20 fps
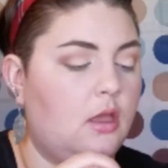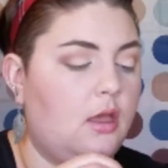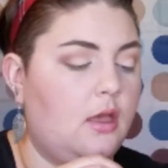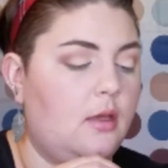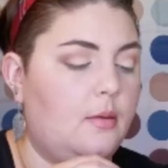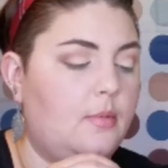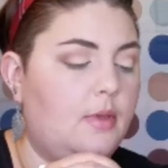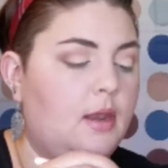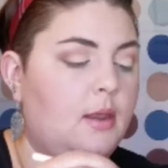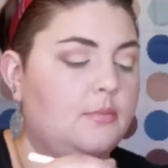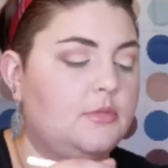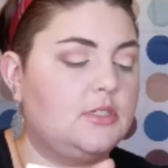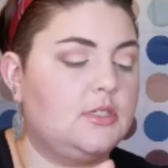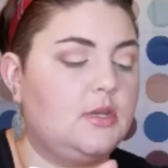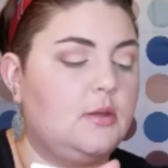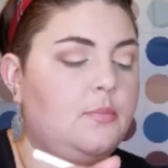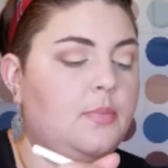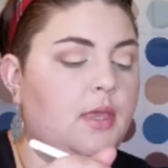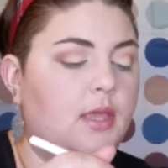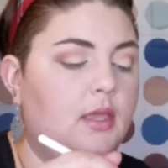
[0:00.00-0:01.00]
And I'm just
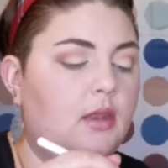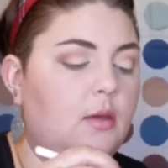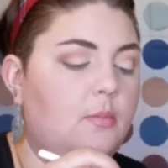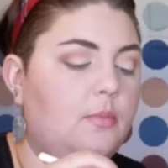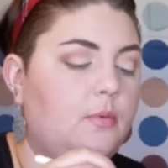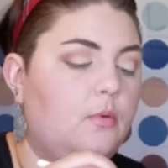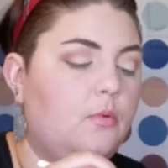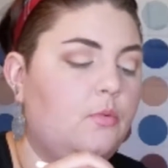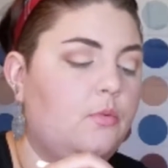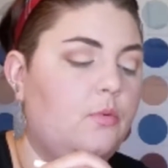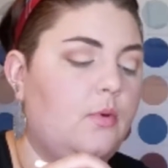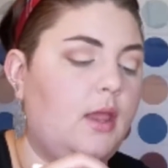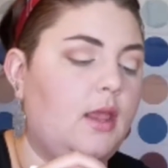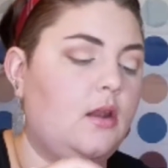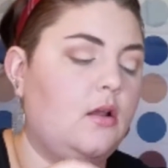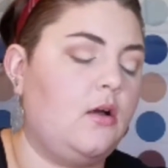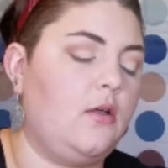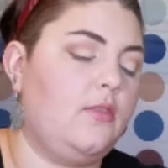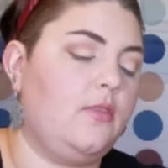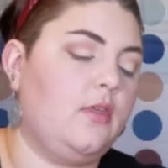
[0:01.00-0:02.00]
going to pick it up
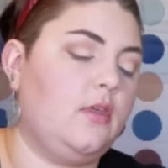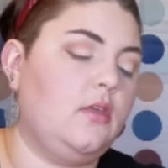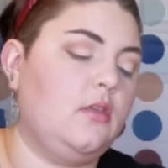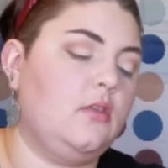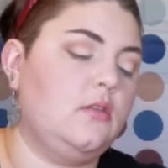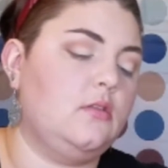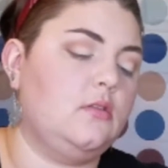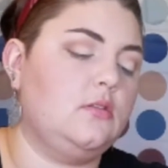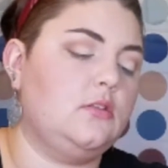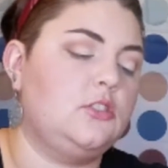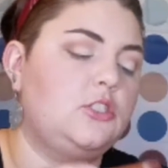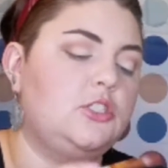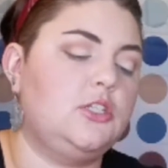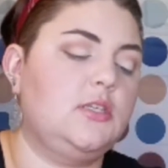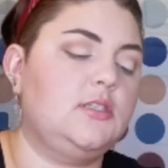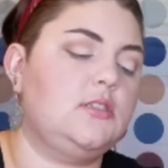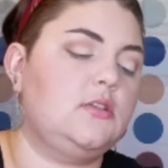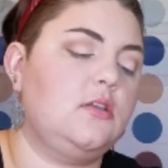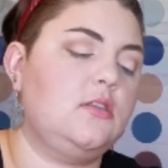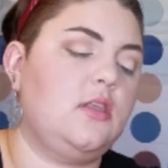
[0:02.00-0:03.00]
right on
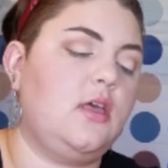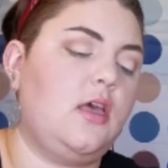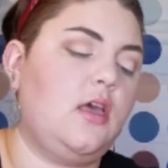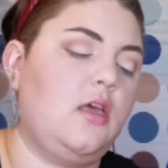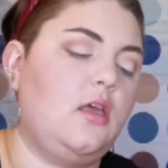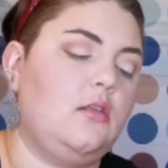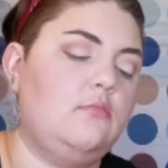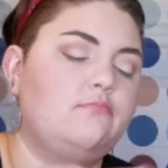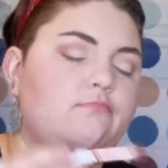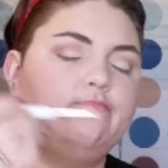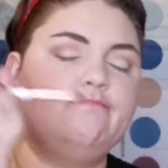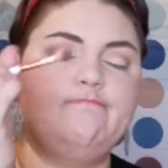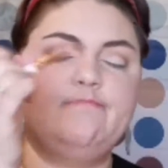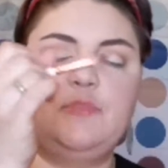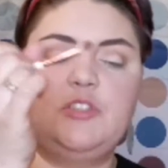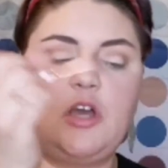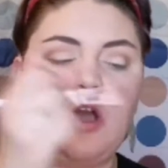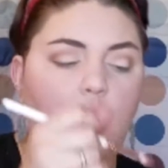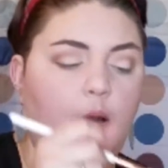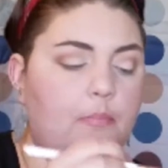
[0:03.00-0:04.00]
just on the
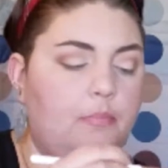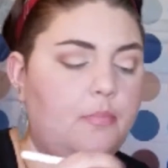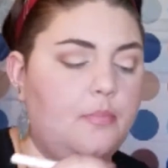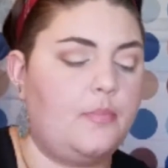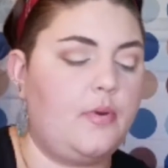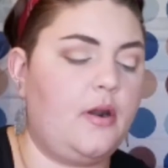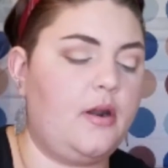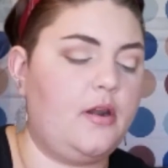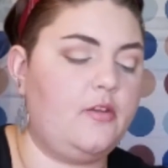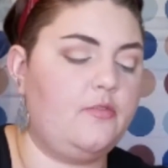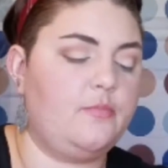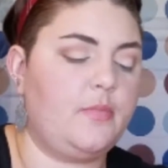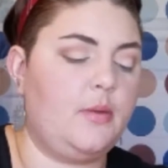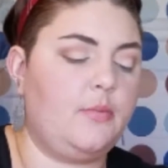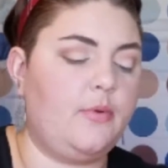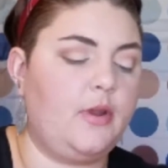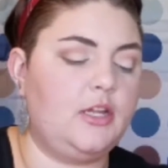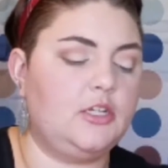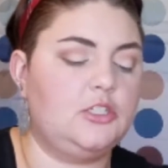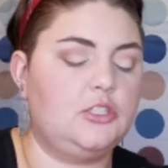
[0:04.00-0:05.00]
top part of my
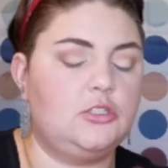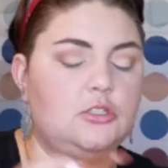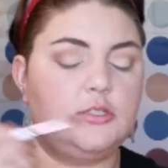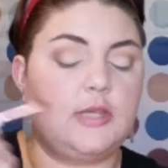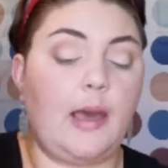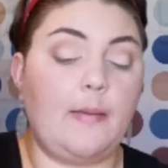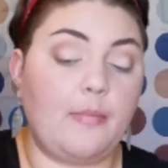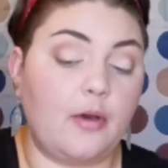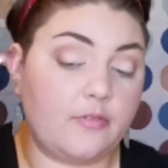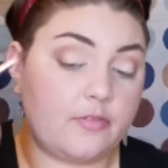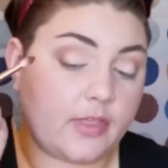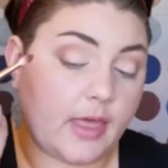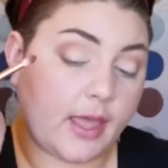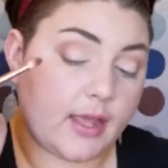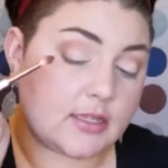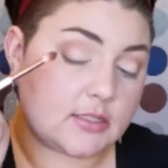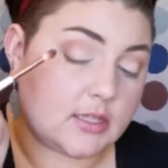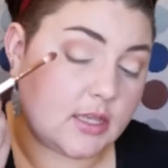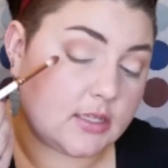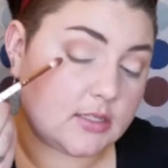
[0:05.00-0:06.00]
brush, tap off the
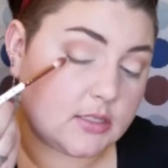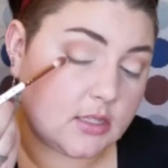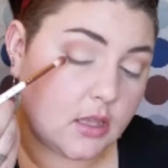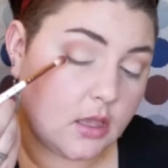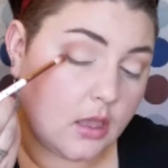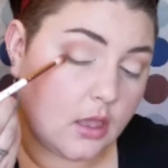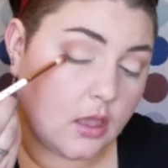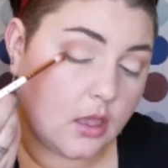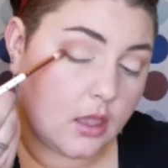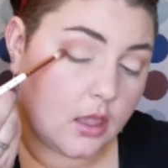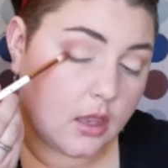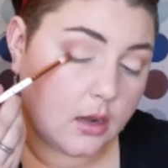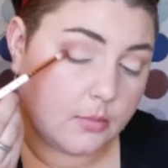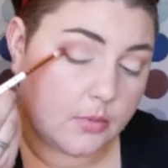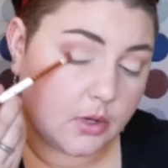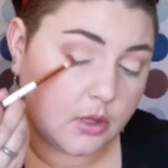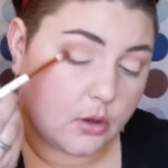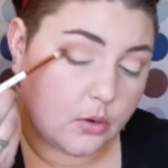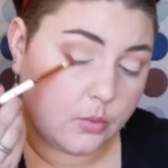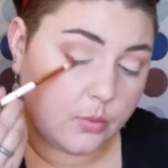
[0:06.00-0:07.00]
excess, and I'm
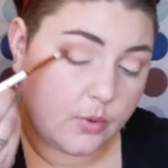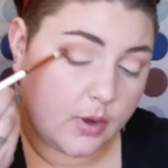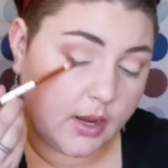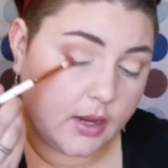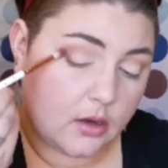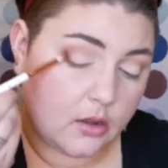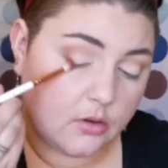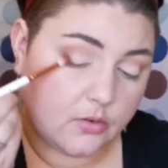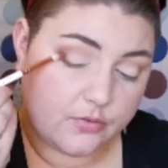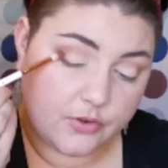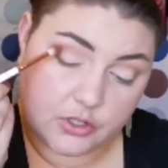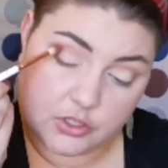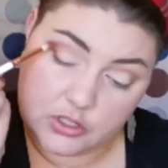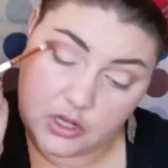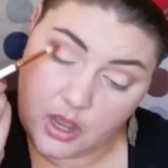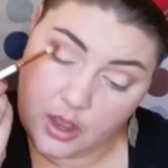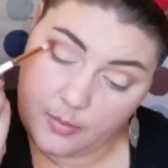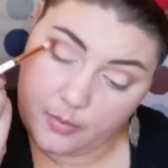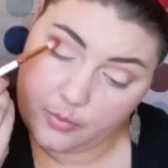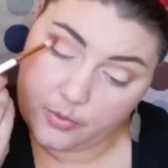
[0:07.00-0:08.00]
going to go right over
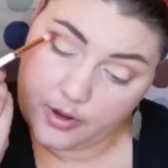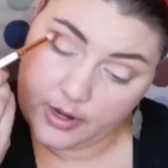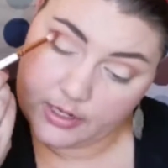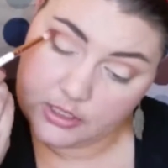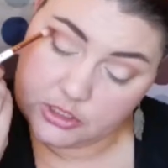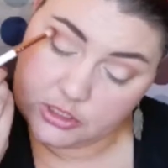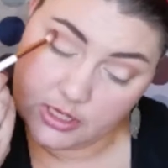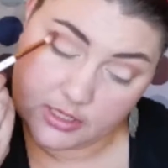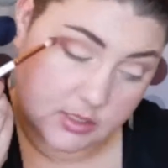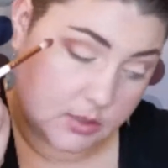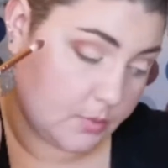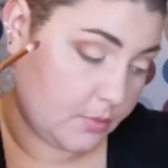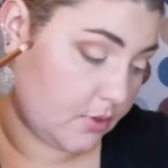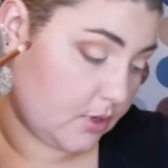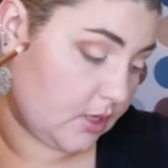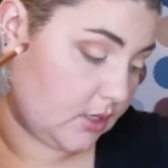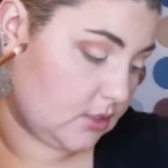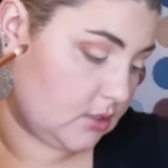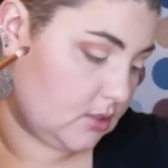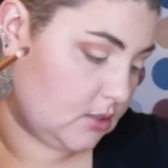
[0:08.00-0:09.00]
top where I just
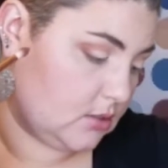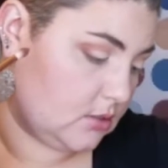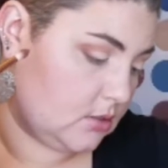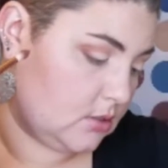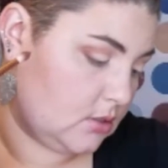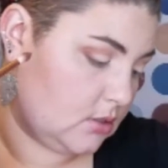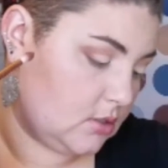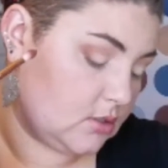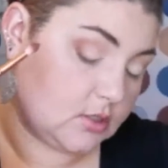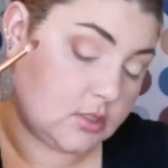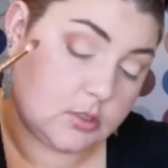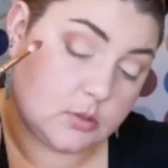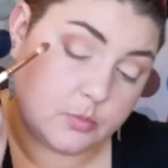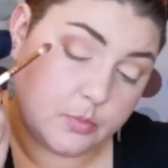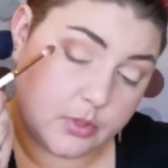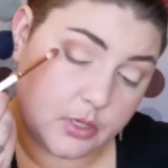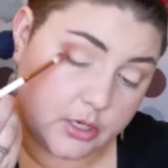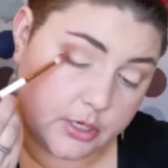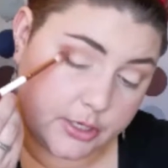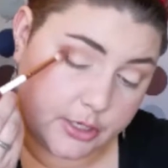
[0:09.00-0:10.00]
put
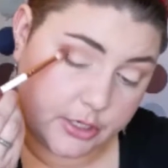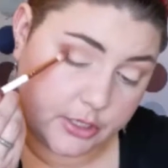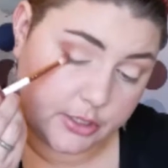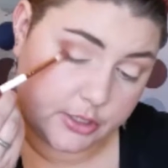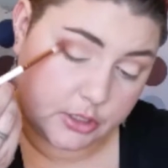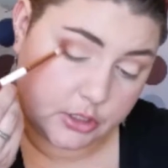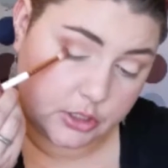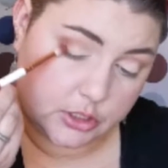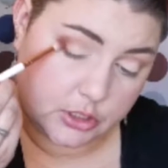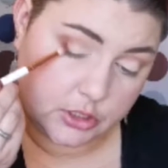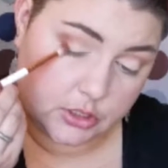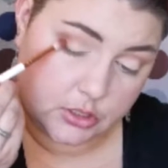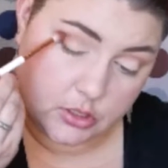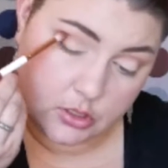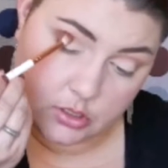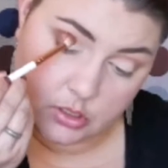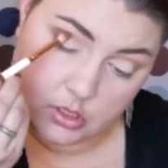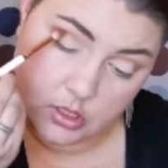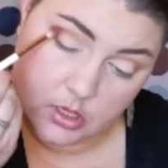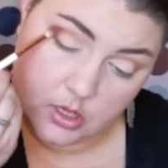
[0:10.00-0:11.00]
Splurge,
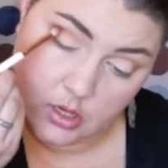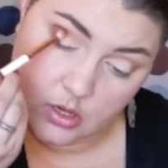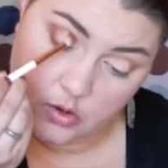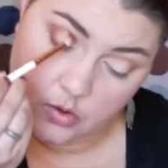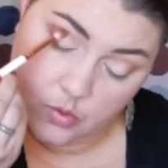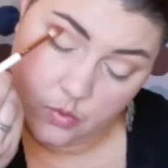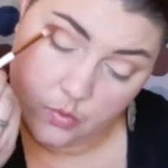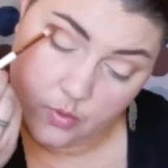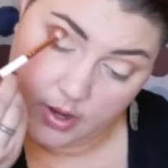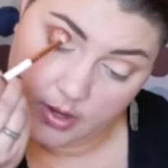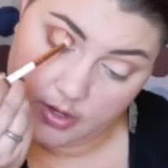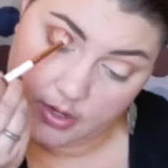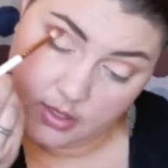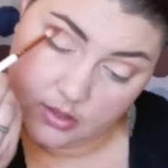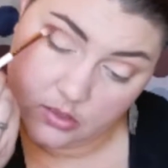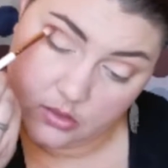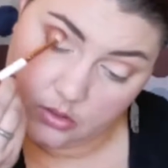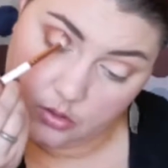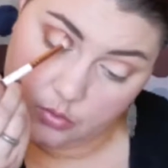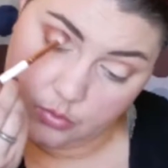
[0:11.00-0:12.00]
right
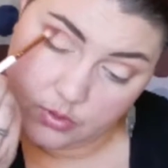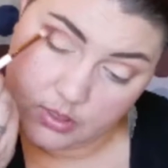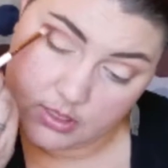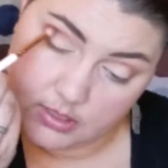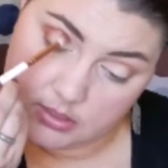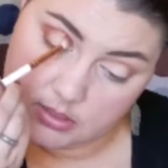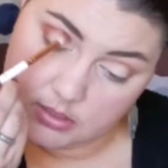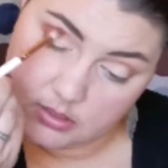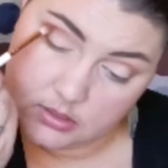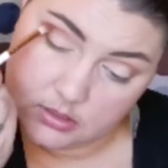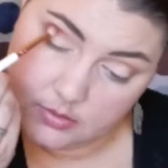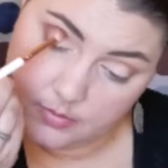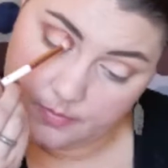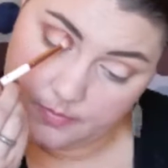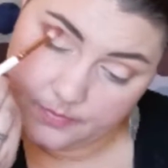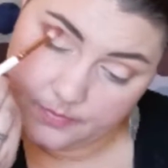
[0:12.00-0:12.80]
in the crease.